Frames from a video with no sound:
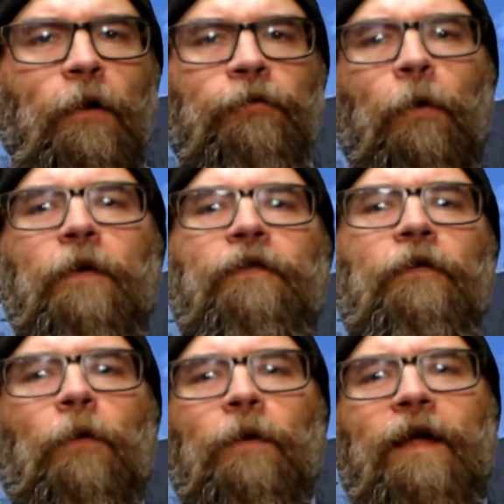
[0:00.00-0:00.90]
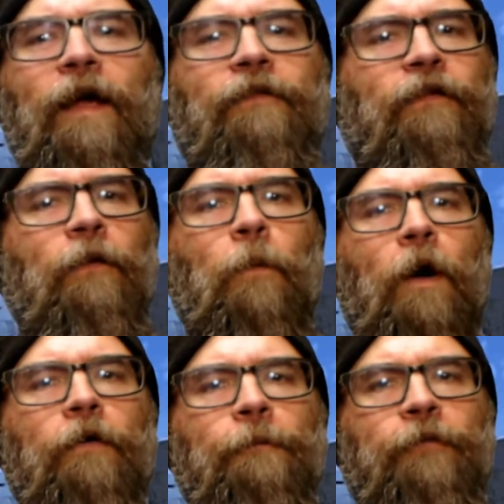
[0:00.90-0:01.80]
Dorks and Dorkettes, and
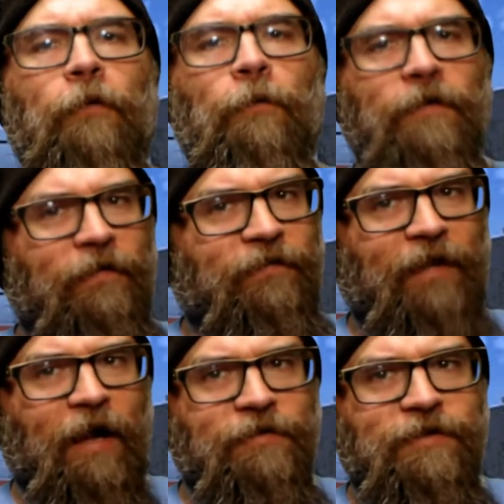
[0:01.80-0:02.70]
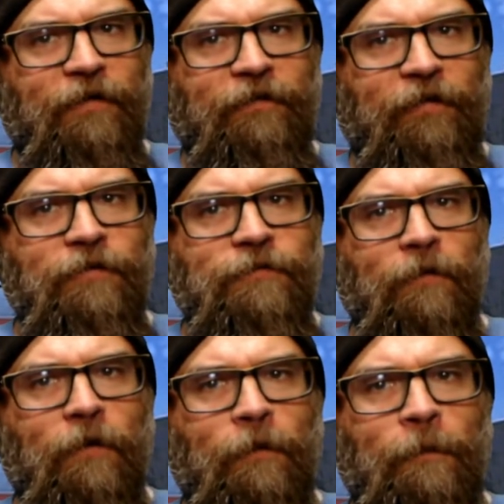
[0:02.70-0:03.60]
welcome to Nostalgia
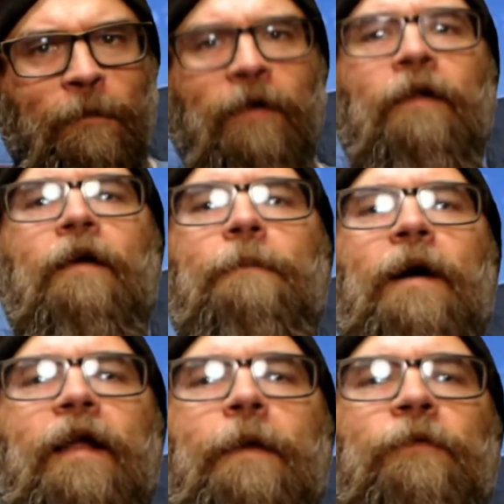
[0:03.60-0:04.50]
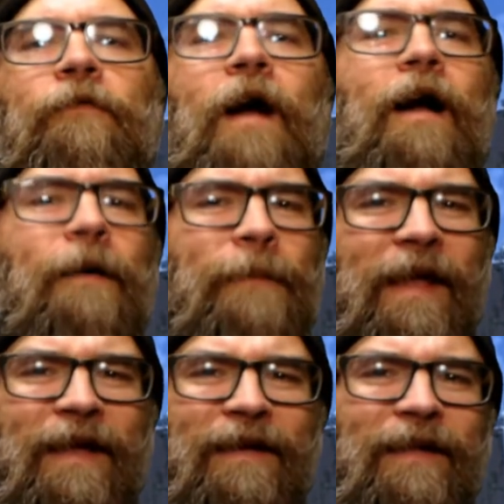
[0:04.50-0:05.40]
Syndrome. My name's Rob,
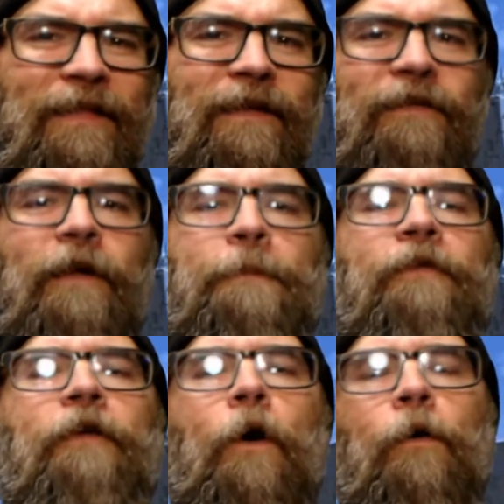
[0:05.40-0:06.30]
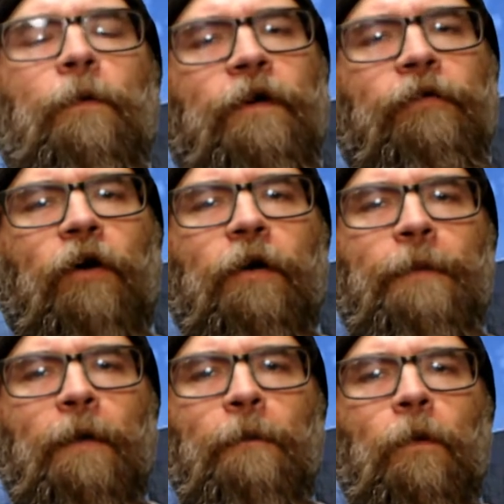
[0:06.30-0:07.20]
and in this episode we're going to talk
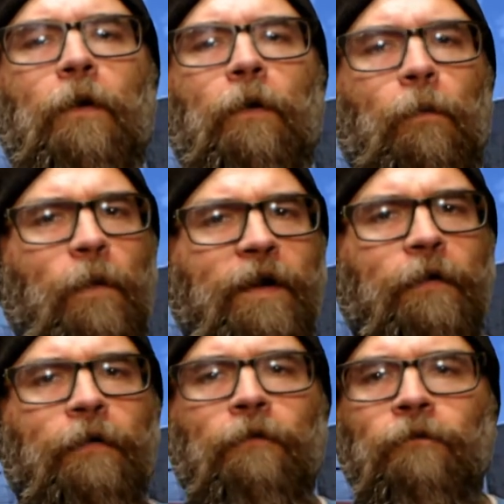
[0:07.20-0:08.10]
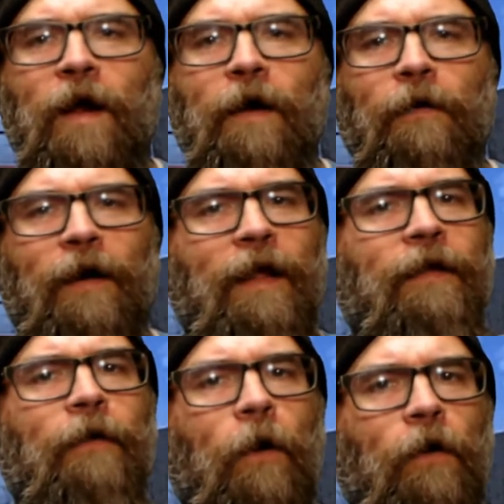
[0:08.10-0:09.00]
about more weird, rare,
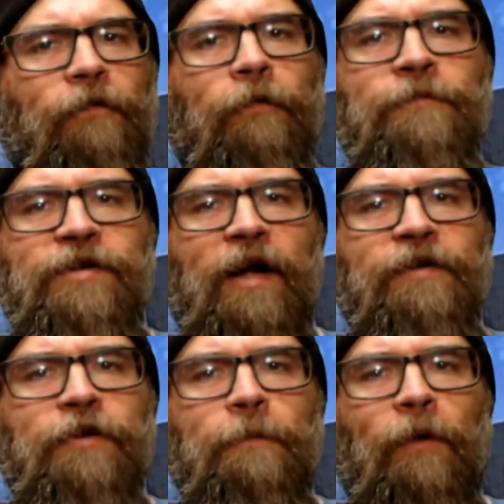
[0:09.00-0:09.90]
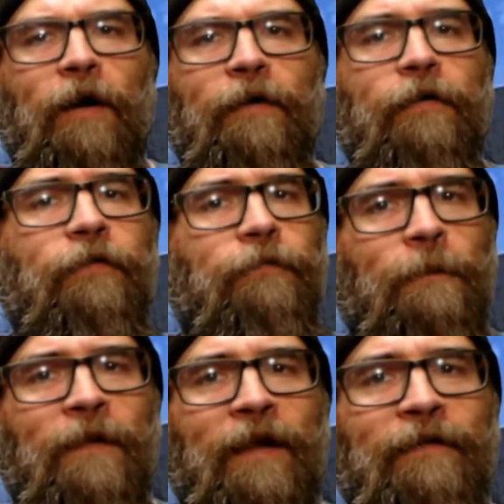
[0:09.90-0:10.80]
and awesome G I. Joe products
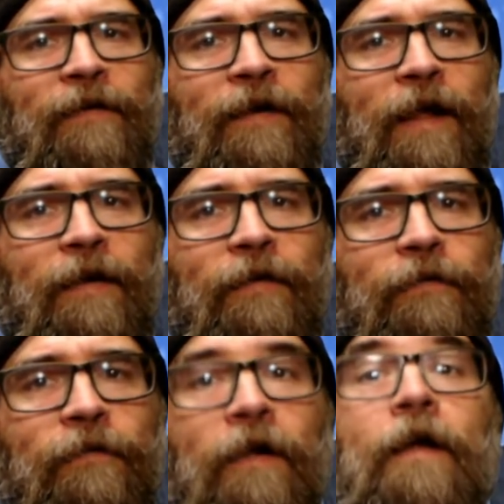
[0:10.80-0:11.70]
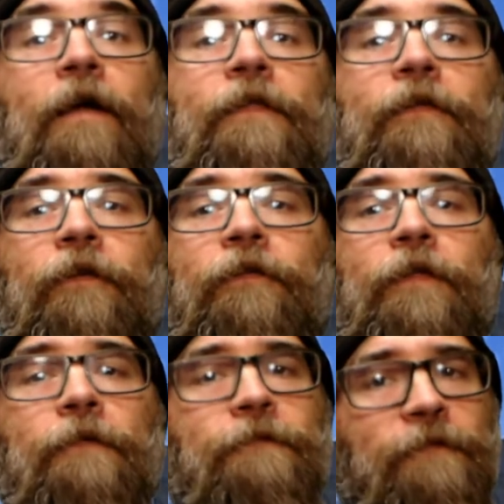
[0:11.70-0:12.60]
from the nineteen eighties. This is
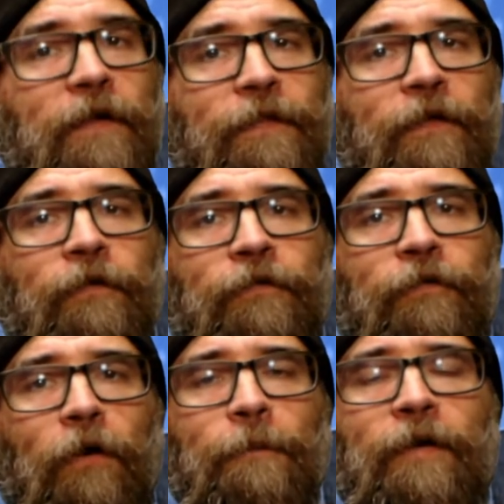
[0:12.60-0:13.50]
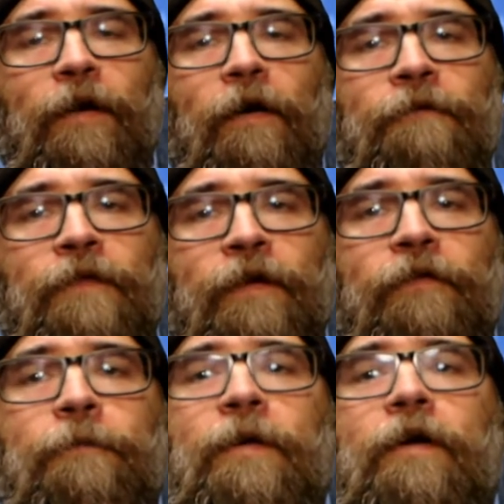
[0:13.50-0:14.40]
the fifth installment of
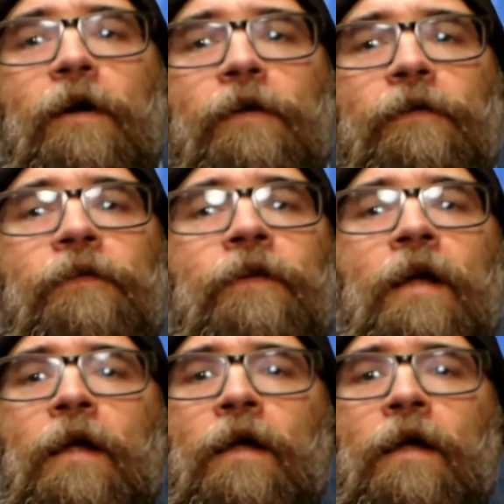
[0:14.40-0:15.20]
this because,